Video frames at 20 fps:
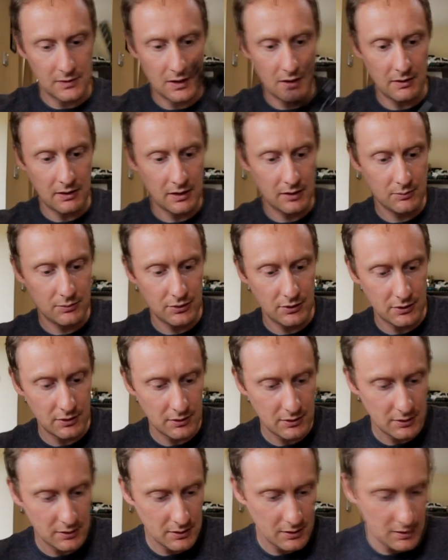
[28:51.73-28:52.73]
Now I can put
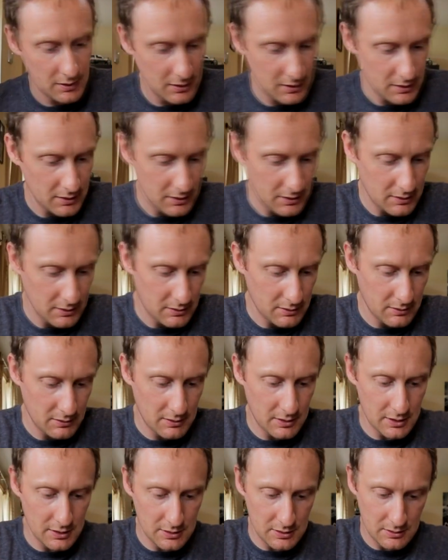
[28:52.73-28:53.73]

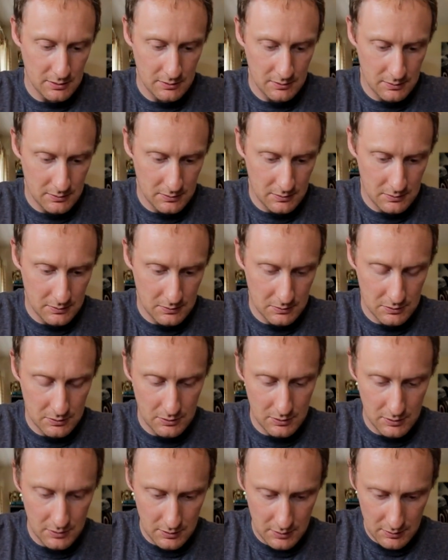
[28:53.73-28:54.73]
this
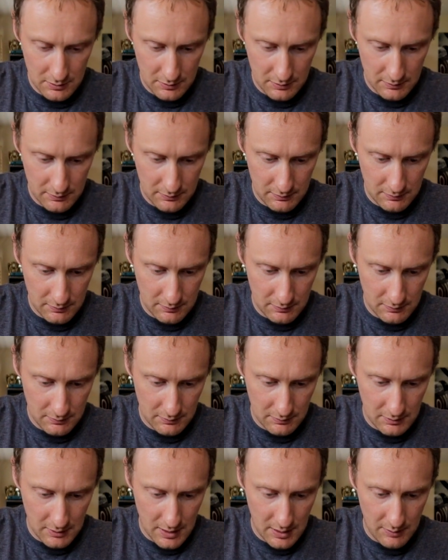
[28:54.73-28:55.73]
screw
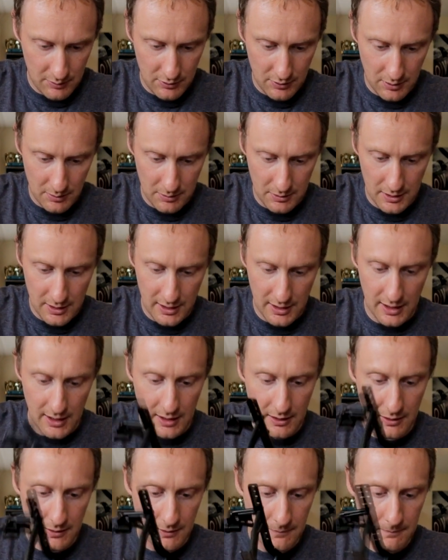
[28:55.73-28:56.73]
in properly
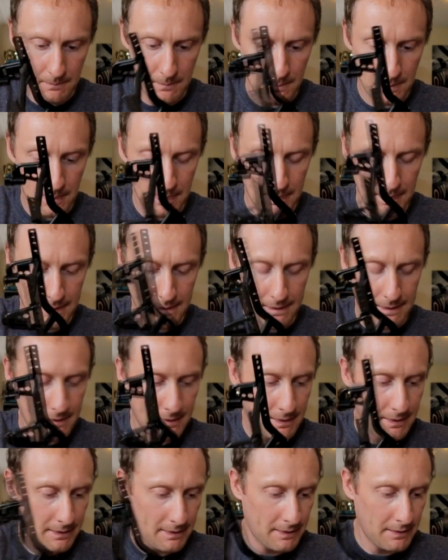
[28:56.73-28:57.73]
again,
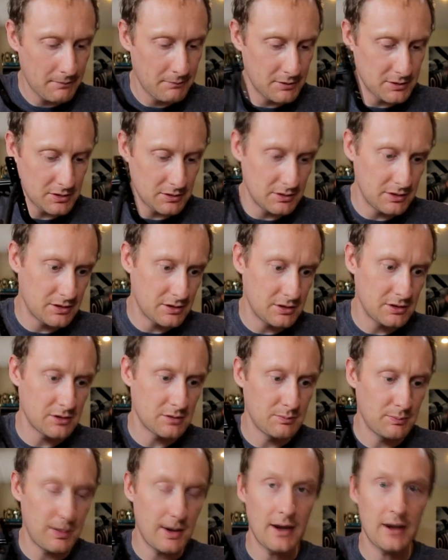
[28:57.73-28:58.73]
which I'll need to
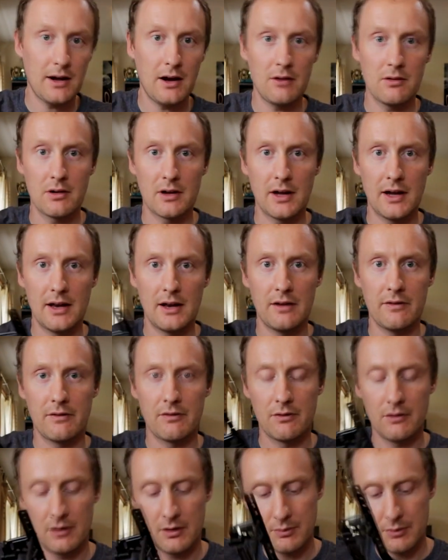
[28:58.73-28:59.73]
just back out again if I'm
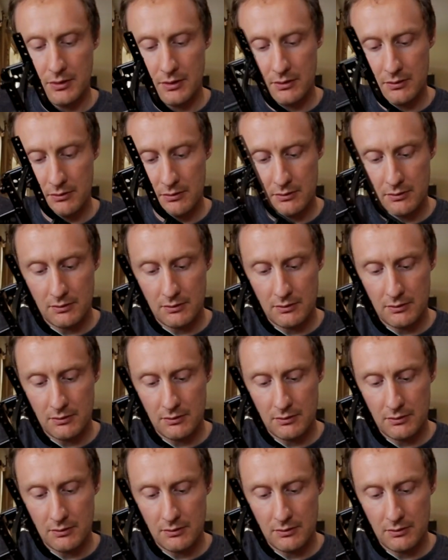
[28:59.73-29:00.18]
going to put